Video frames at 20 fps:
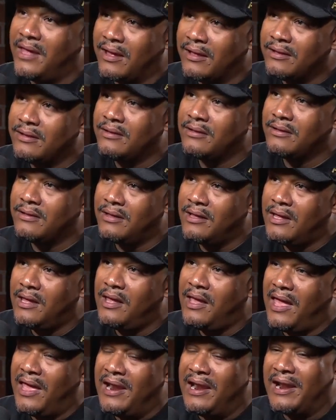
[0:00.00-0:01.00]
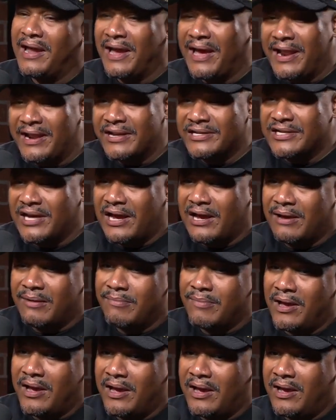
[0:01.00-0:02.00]
Yeah. And then I got a
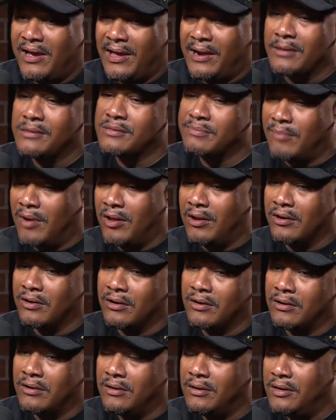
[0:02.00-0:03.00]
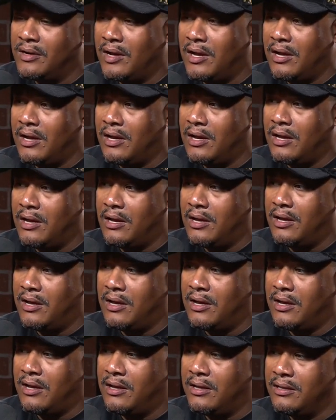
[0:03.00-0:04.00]
job at a smaller,
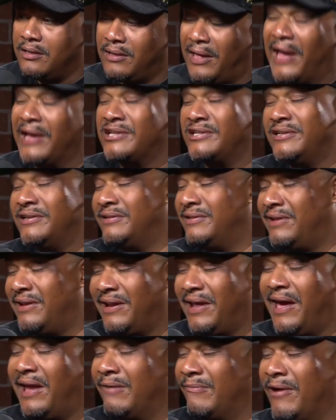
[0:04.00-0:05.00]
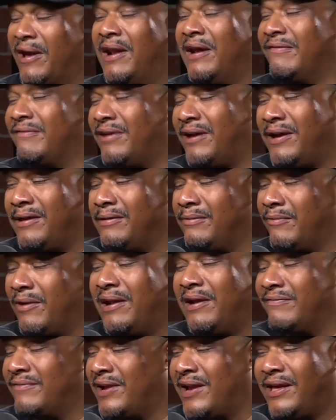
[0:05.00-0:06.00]
actually not right after college.
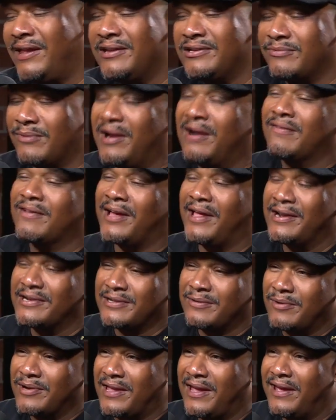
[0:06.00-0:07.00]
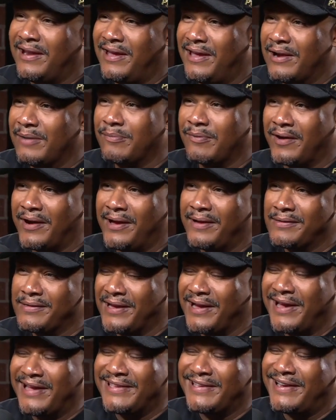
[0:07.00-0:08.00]
Right after college, I worked at Enterprise.
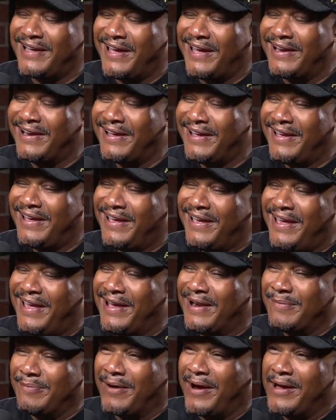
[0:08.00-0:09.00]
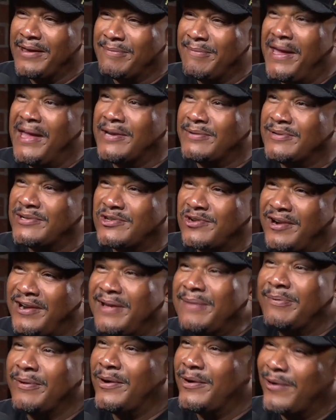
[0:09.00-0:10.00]
I got to that Enterprise Management
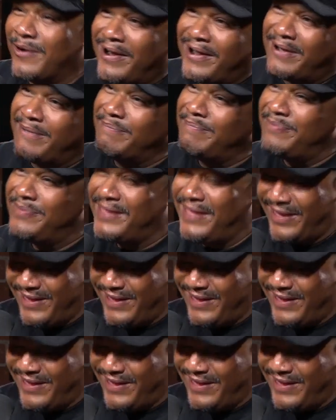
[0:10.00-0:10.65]
Trainee Program.